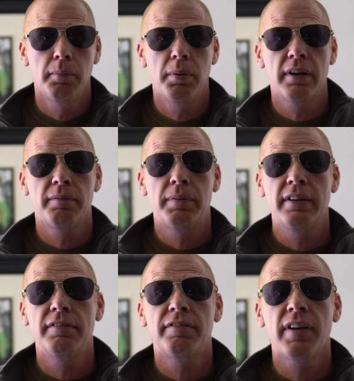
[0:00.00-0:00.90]
But
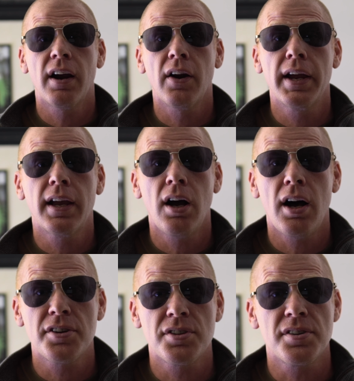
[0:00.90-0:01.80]
be very
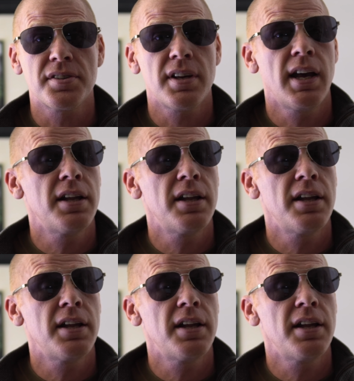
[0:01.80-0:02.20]
cautious